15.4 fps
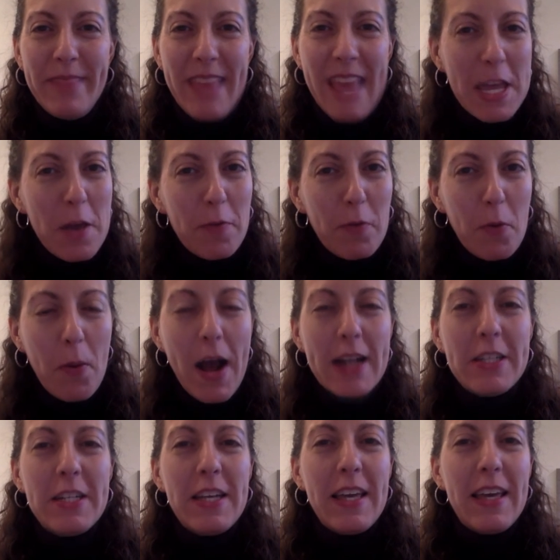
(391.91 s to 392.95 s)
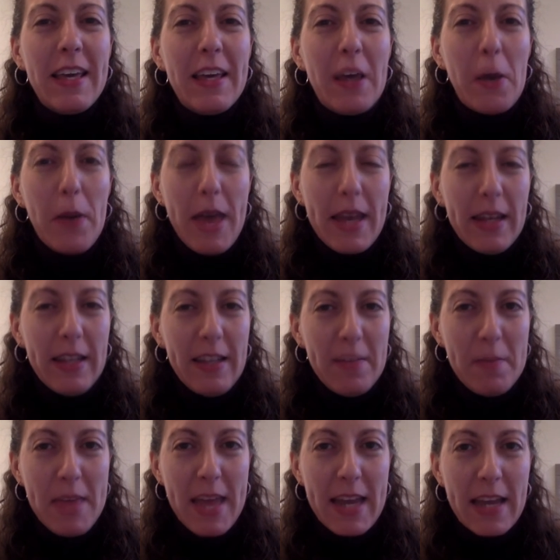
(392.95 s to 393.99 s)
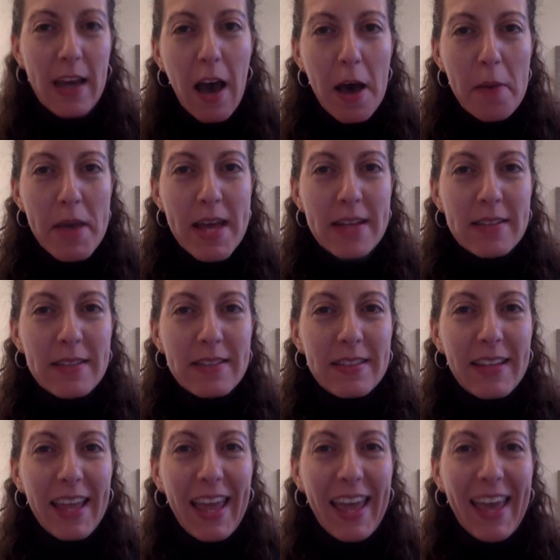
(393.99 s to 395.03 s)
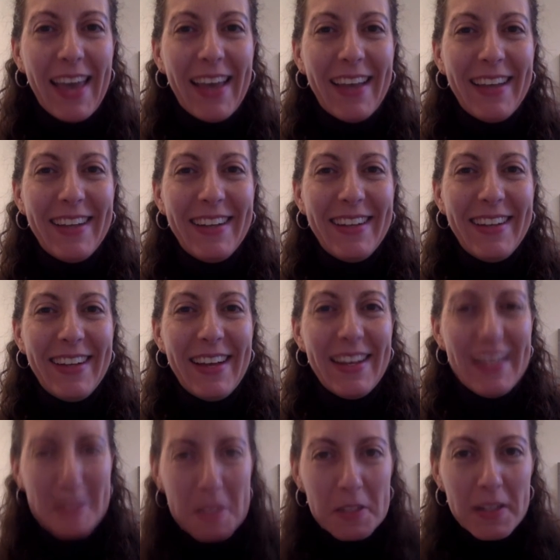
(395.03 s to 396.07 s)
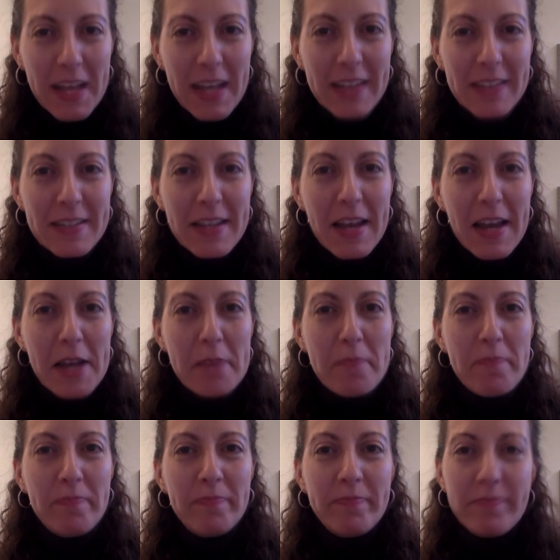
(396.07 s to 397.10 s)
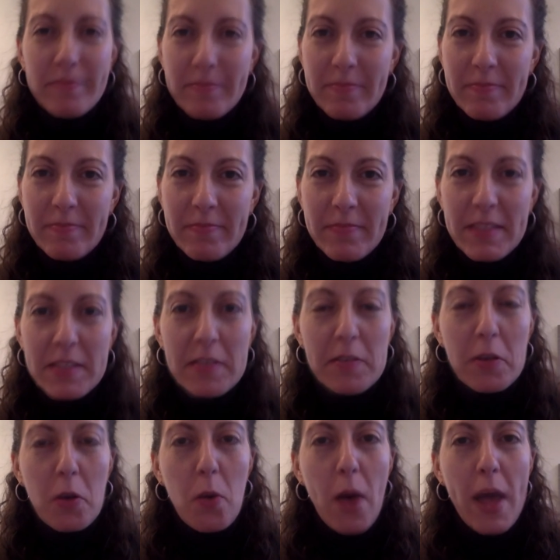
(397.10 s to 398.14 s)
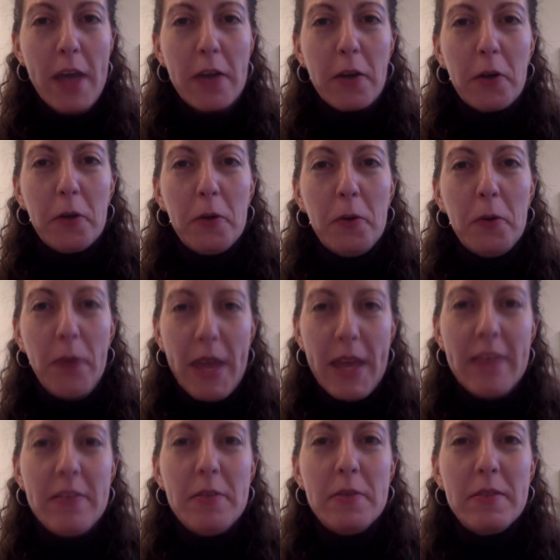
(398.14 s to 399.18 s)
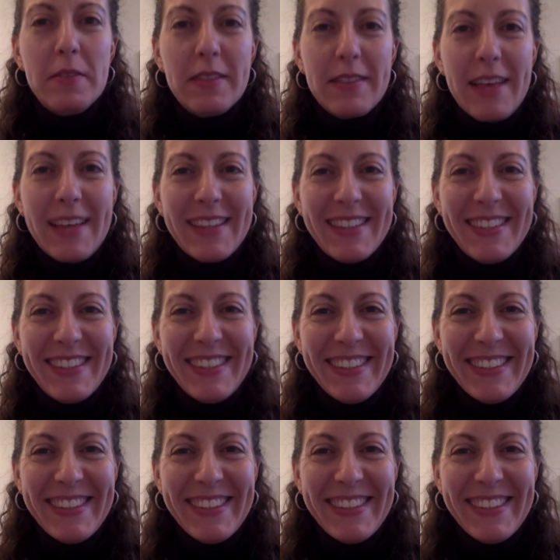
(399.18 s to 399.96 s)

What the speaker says: Thank you for watching. Go ahead and leave me any comments, and until next time, this is the Quiet Girl Way to Success.